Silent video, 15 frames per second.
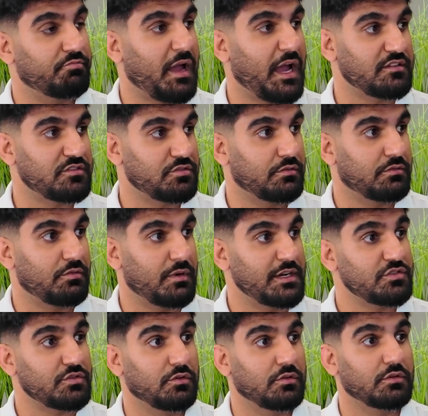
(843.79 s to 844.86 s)
passed your
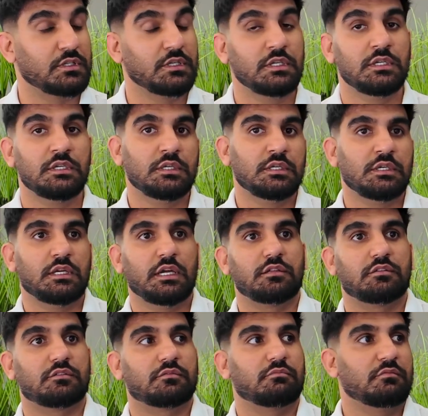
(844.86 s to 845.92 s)
threshold,
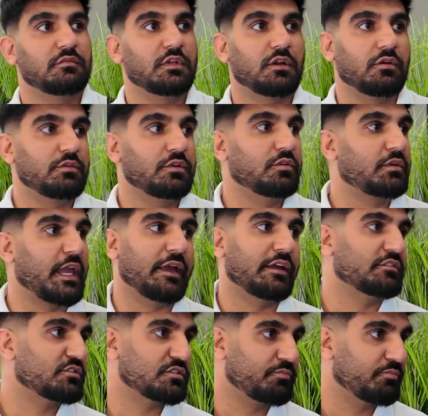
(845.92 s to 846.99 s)
you
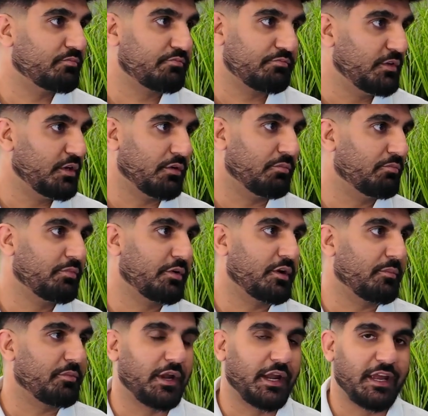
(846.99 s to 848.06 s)
can't just put
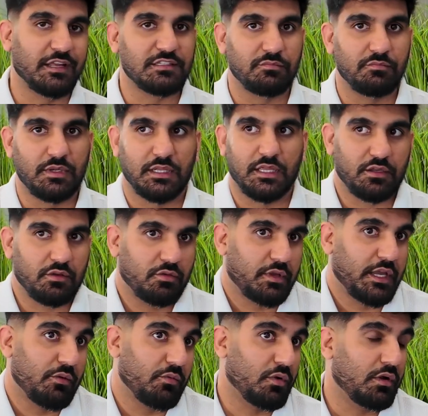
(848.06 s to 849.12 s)
up your hands and be like,
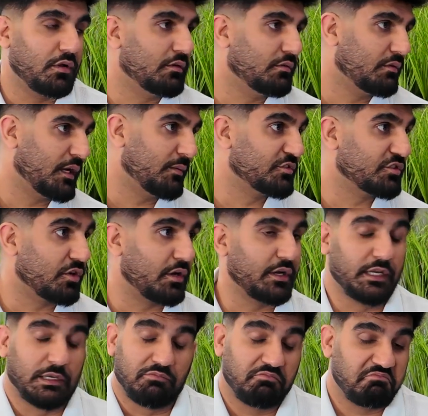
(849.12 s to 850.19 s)
okay, well, I'm
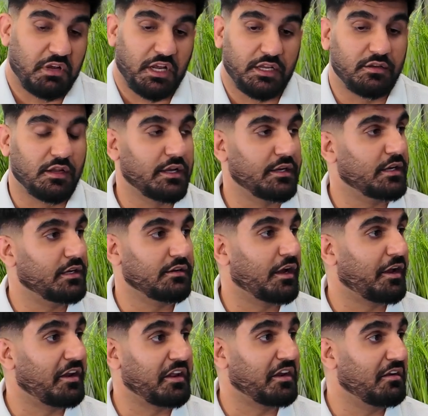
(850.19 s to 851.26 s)
sorry, I
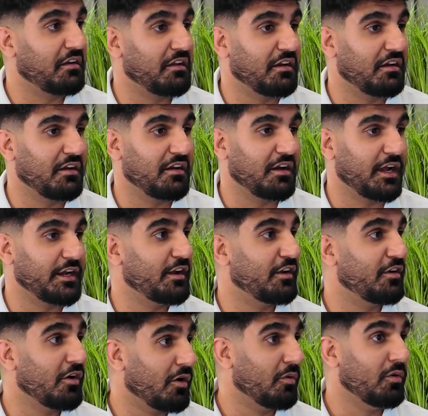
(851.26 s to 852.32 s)
didn't
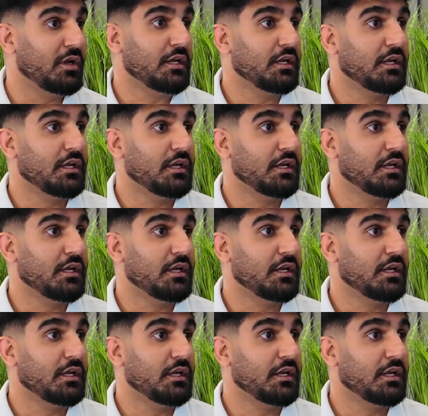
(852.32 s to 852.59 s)
know.